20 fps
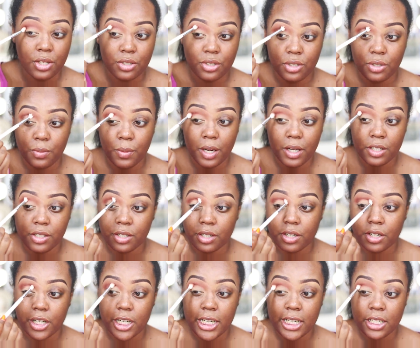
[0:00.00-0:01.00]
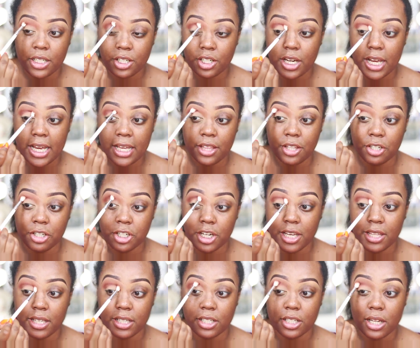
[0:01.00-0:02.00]
So you want your crease shade, the
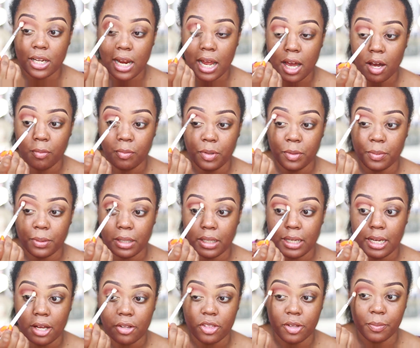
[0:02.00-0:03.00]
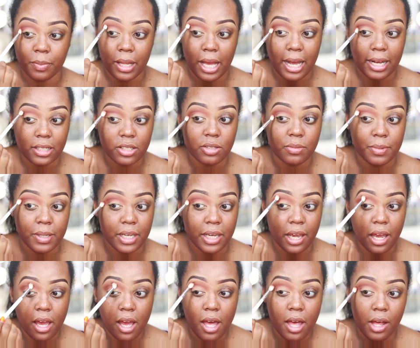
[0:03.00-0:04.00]
shade that's going to help you blend out the black to
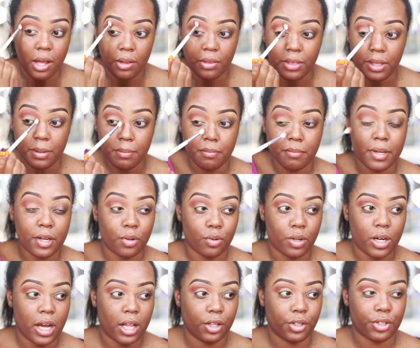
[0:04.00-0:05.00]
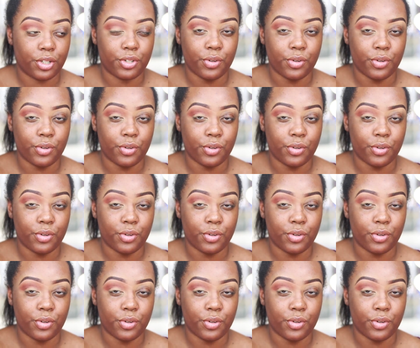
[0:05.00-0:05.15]
be the middle color.